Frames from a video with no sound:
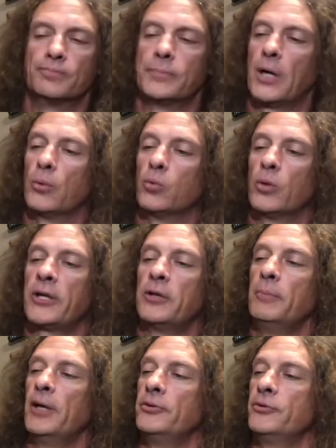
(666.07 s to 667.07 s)

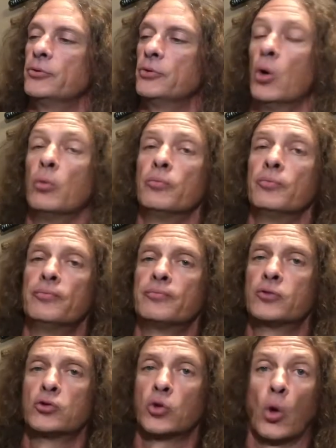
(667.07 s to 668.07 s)
recommend you go
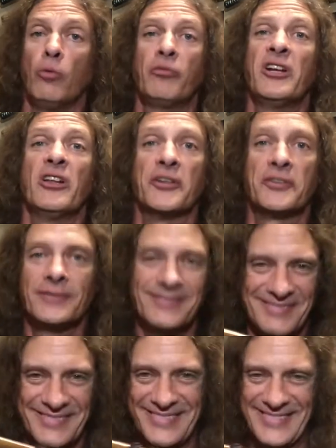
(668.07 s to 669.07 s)
feel it,
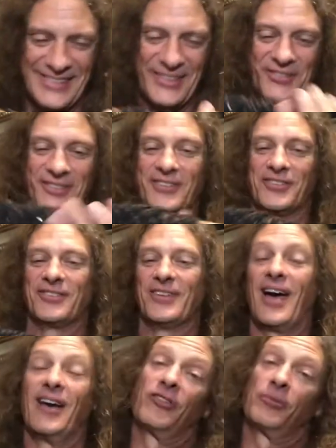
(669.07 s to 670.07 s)
because it is
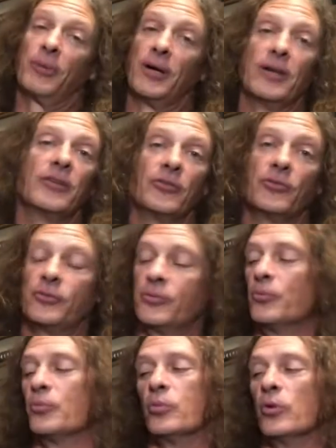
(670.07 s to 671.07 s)
nice, man. It
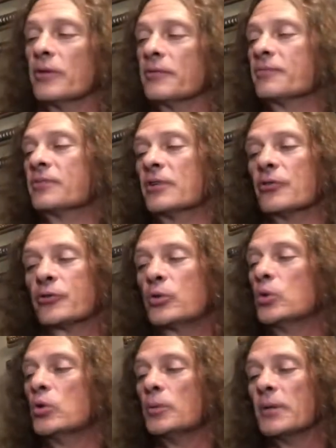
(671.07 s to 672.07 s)
really feels
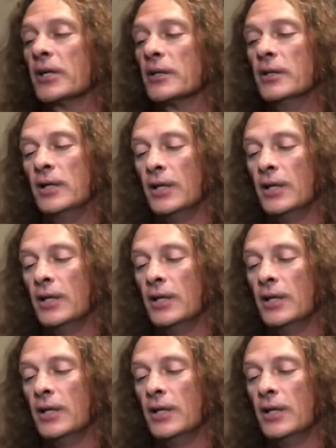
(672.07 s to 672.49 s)
cool, man.